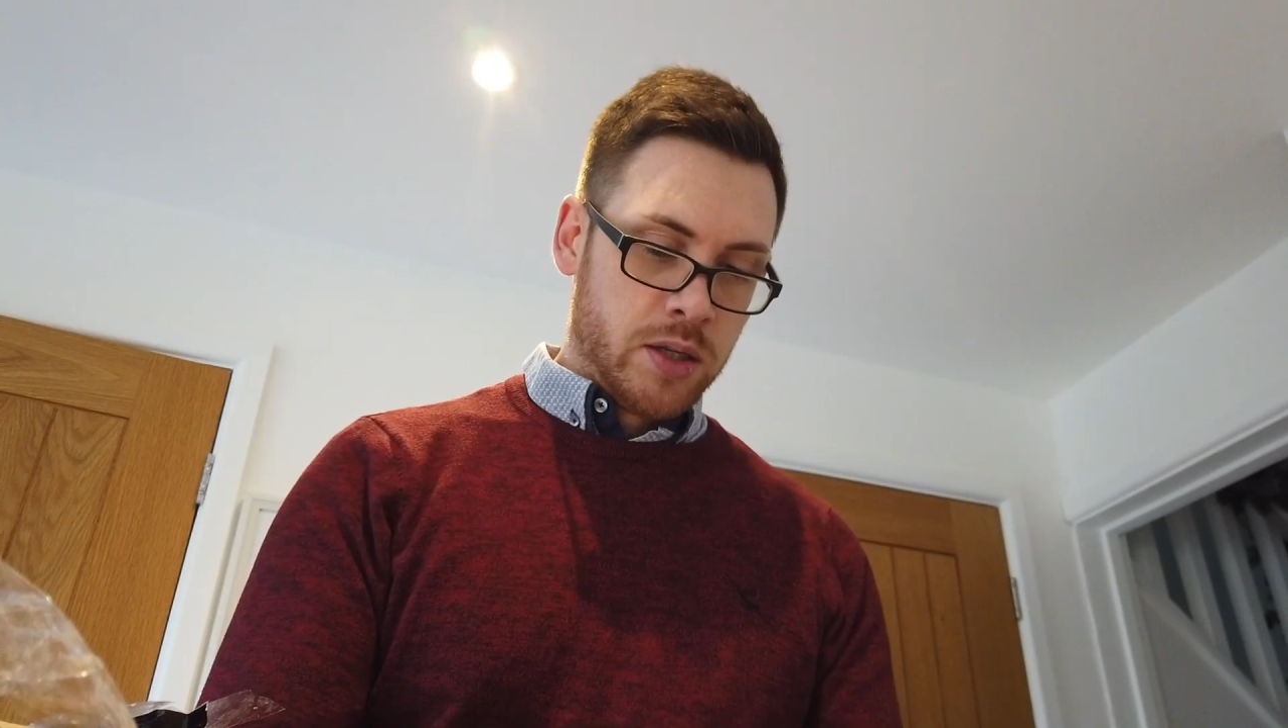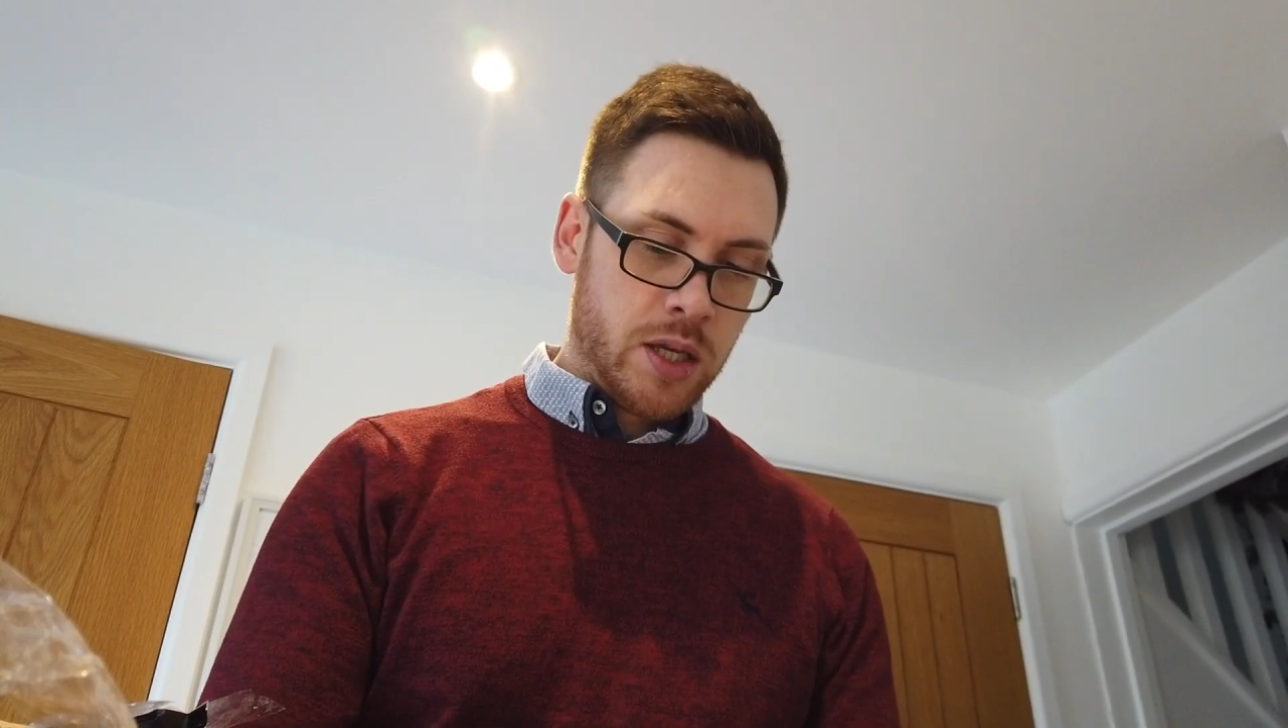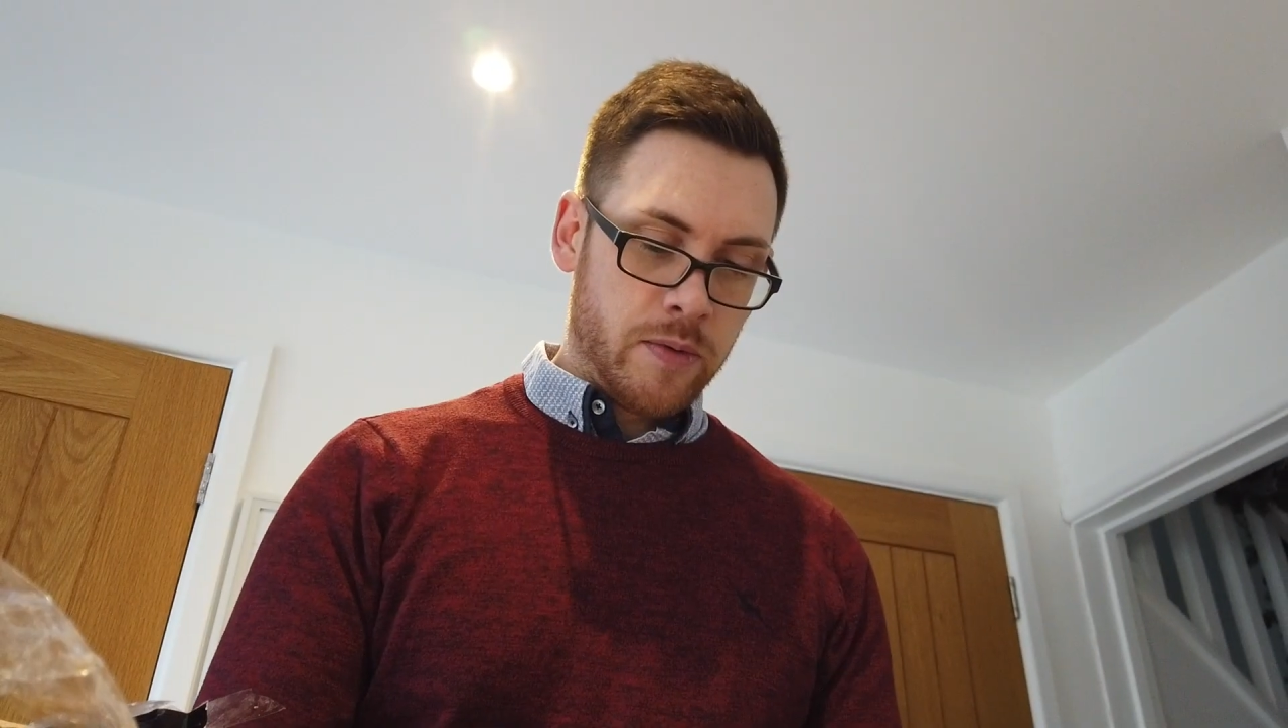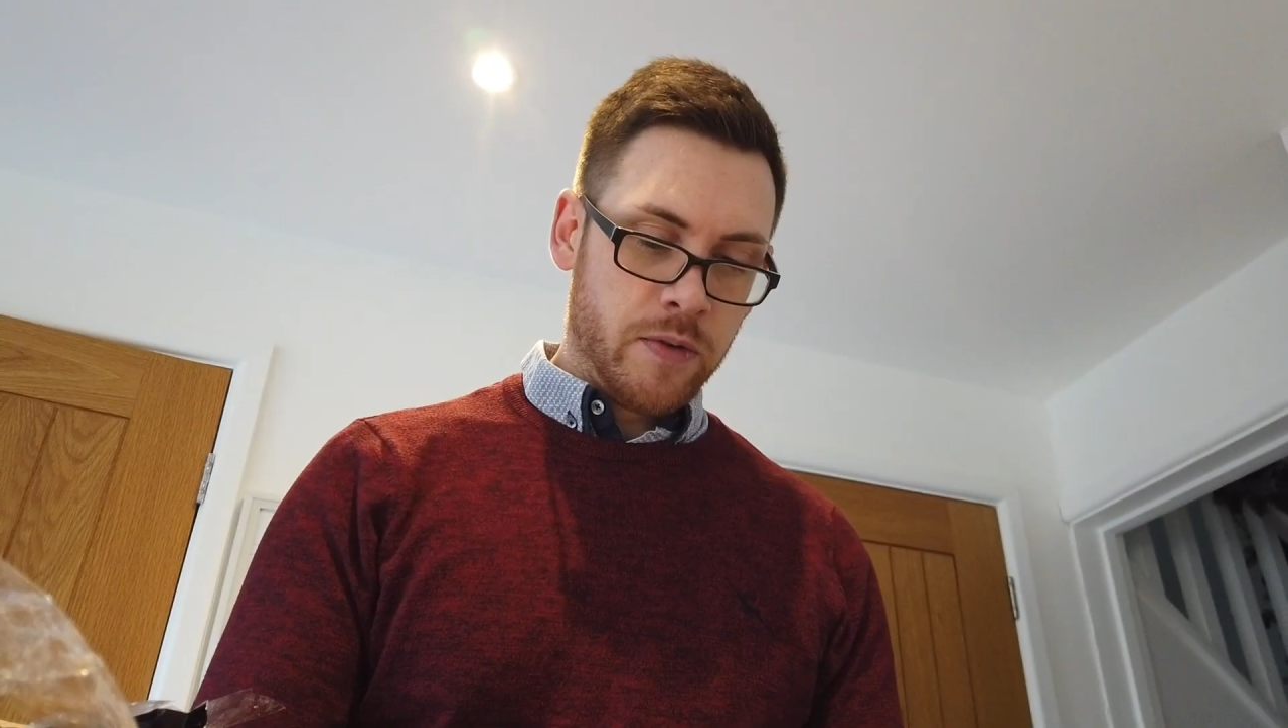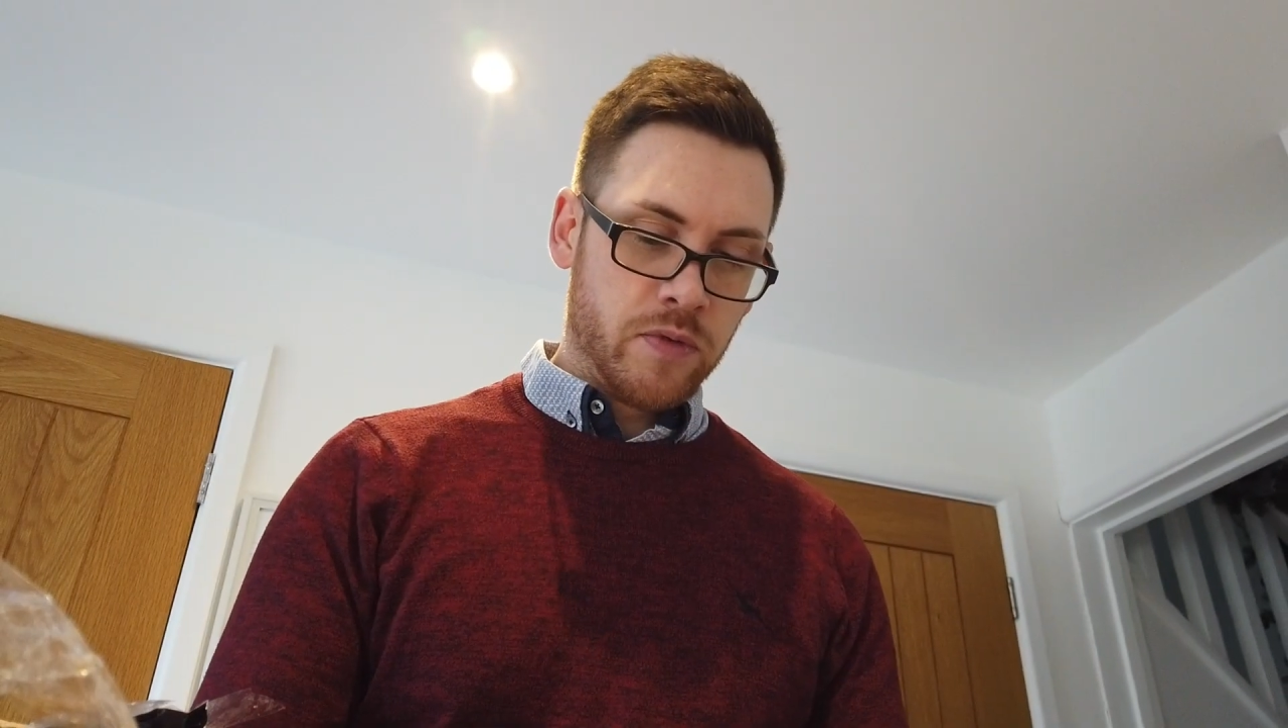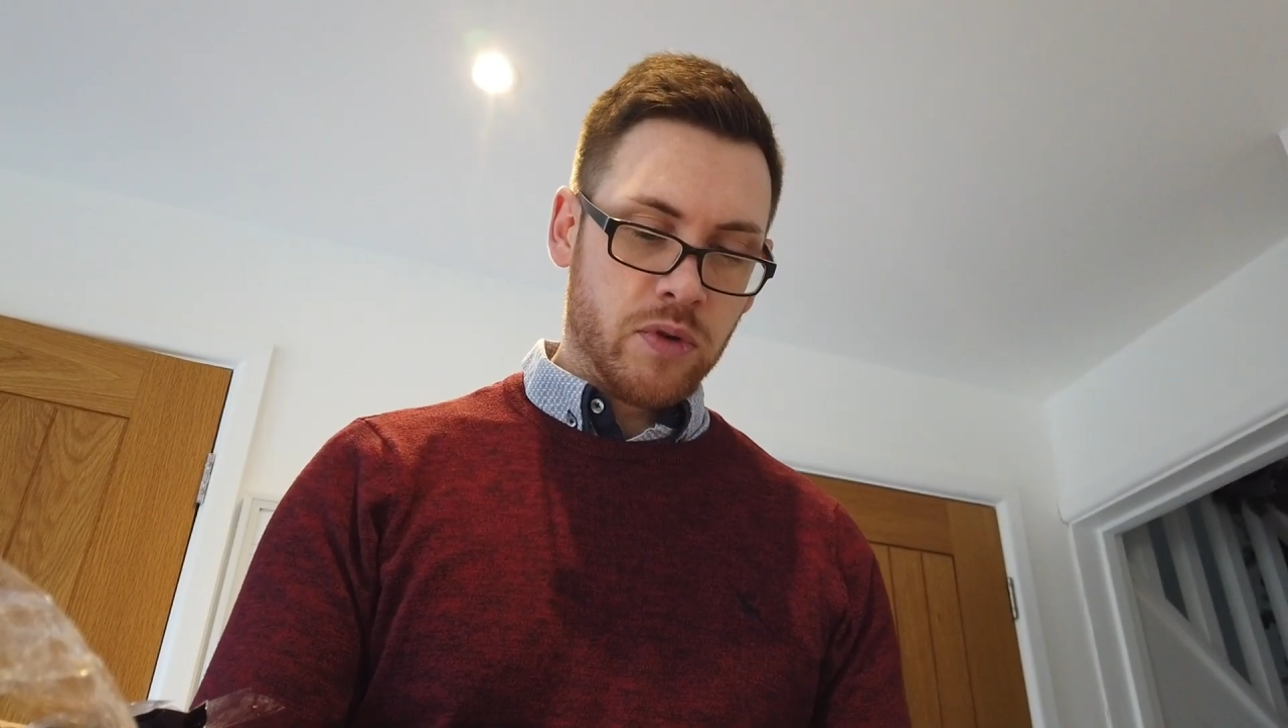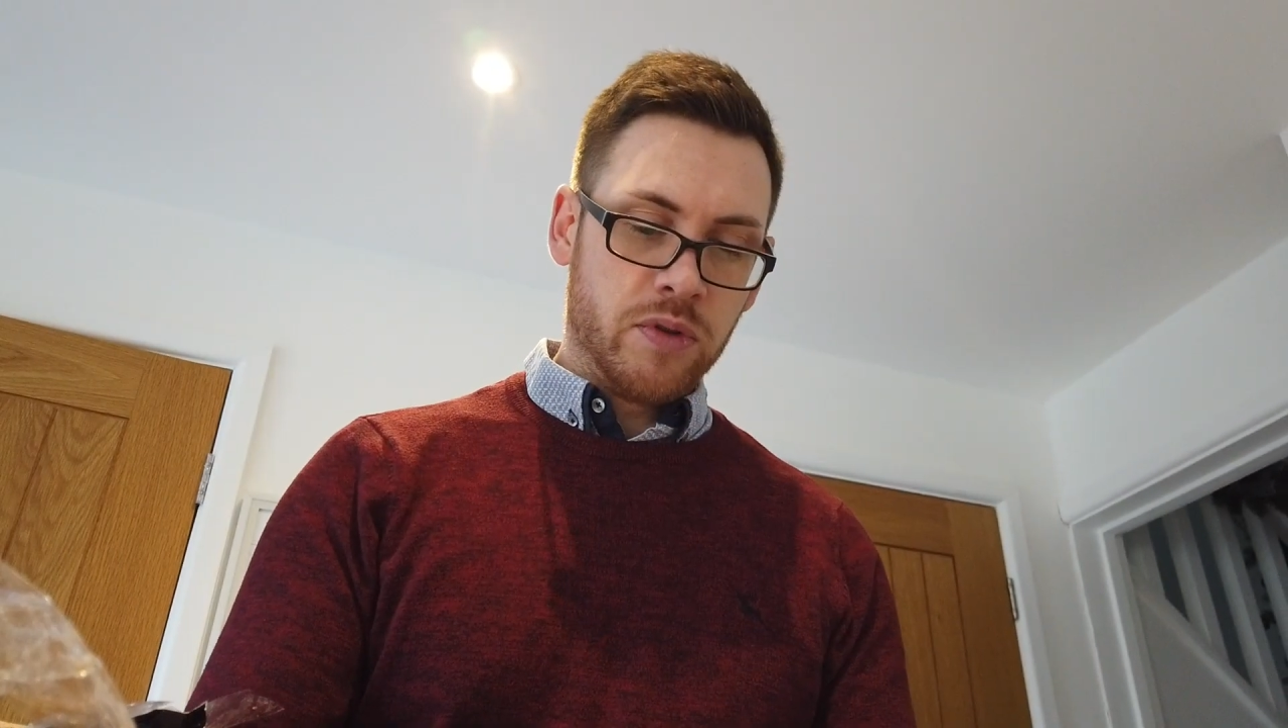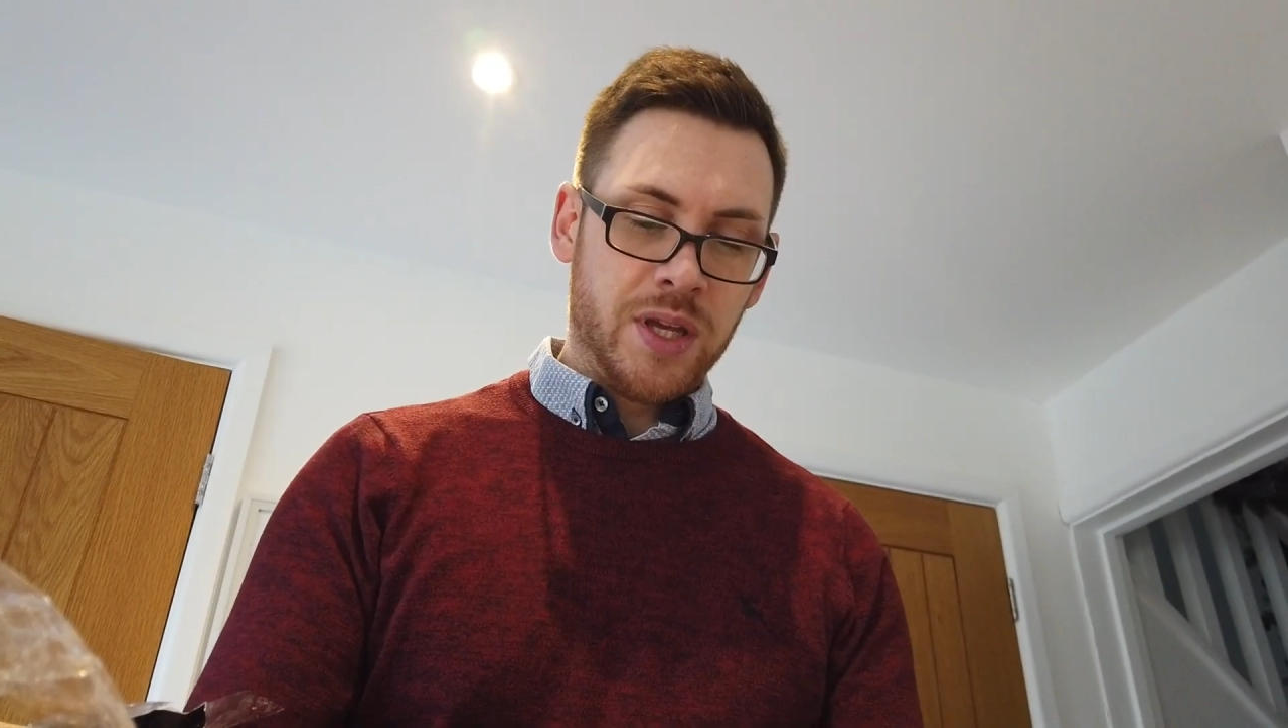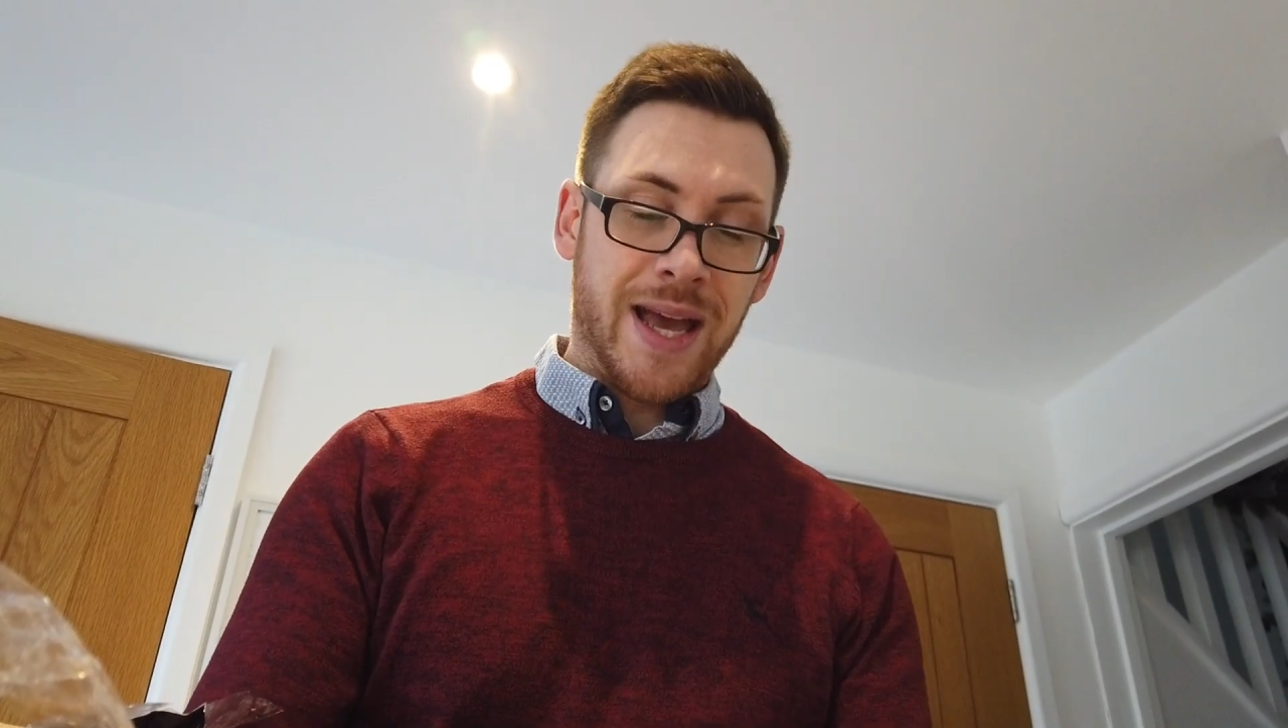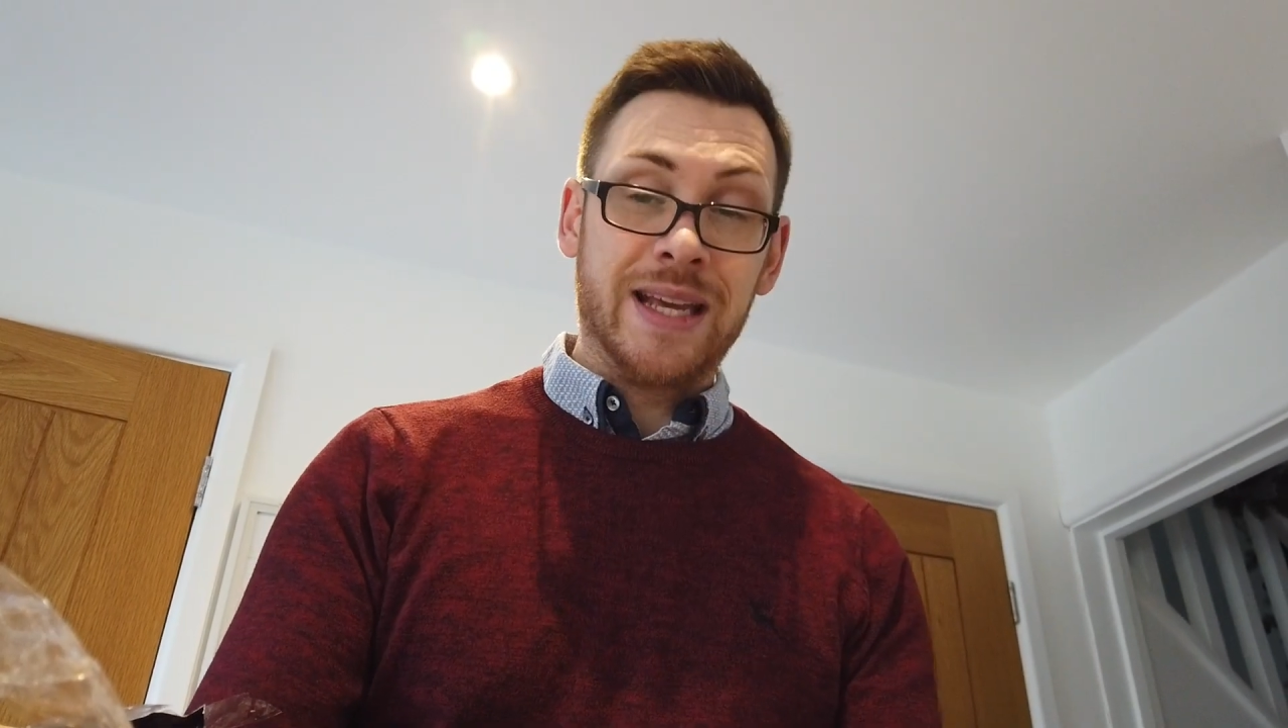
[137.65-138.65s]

I've got the